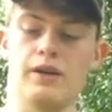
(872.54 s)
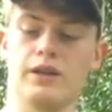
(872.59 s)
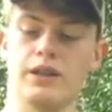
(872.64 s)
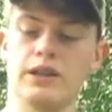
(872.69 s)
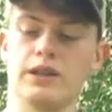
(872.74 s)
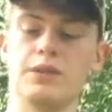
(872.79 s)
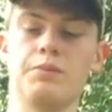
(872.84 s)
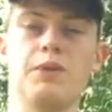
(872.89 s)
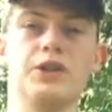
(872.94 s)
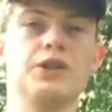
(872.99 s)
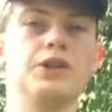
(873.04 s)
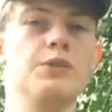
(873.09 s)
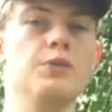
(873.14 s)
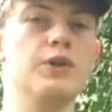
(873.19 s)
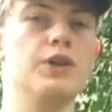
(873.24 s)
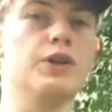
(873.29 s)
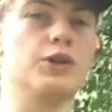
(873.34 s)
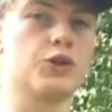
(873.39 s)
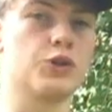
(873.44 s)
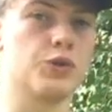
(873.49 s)
Especially with
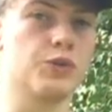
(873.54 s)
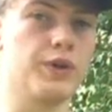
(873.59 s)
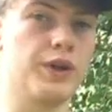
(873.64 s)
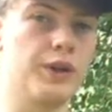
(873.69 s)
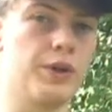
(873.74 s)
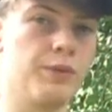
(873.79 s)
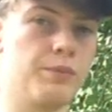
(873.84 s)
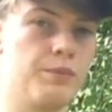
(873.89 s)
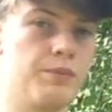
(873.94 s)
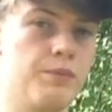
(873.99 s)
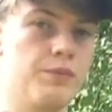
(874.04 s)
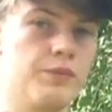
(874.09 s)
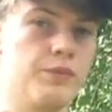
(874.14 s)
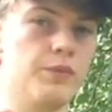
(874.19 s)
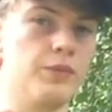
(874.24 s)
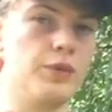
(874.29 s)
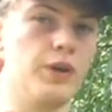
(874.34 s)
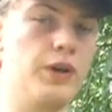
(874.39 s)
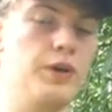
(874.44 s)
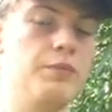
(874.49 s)
a trigger,
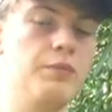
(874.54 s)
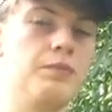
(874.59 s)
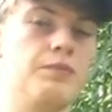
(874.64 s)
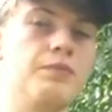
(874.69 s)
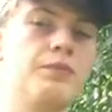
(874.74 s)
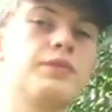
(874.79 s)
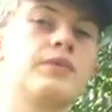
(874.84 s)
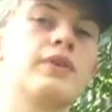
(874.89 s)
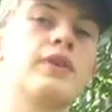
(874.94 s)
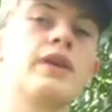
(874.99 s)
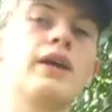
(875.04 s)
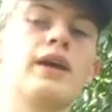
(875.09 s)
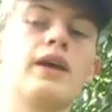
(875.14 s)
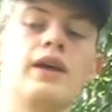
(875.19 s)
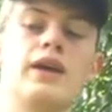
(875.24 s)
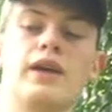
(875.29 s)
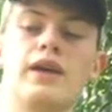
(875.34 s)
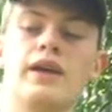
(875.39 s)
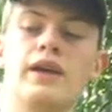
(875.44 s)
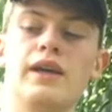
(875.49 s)
right?
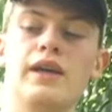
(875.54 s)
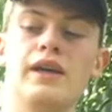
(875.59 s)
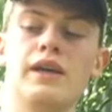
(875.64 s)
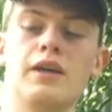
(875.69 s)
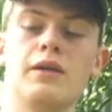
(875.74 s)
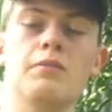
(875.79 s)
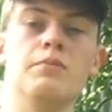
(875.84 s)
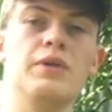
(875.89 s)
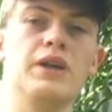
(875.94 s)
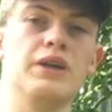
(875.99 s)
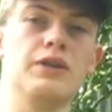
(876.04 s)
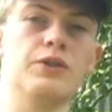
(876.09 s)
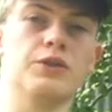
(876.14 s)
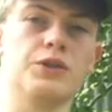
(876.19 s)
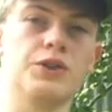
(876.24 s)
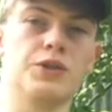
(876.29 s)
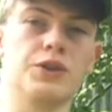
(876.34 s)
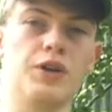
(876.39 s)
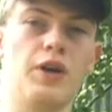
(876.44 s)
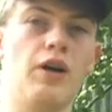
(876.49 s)
It can make your
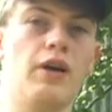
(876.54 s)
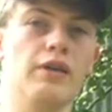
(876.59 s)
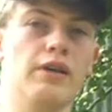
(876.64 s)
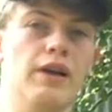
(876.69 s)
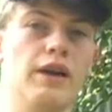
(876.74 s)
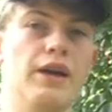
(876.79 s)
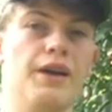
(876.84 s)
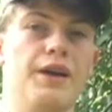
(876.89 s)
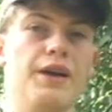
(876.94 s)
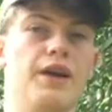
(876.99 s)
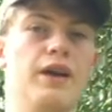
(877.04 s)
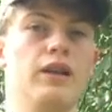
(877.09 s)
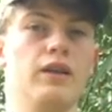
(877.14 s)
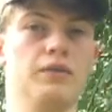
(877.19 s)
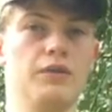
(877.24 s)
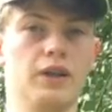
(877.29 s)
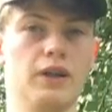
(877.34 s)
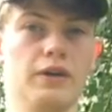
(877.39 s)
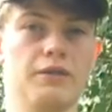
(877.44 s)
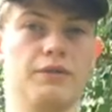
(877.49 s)
shot a hell of a
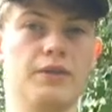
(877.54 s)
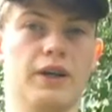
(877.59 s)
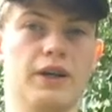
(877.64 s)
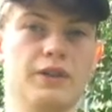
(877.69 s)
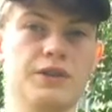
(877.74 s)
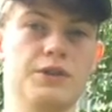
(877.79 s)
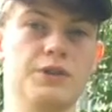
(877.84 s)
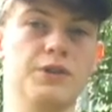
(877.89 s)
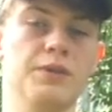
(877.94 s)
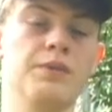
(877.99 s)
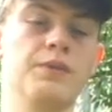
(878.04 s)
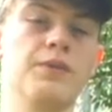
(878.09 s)
lot faster.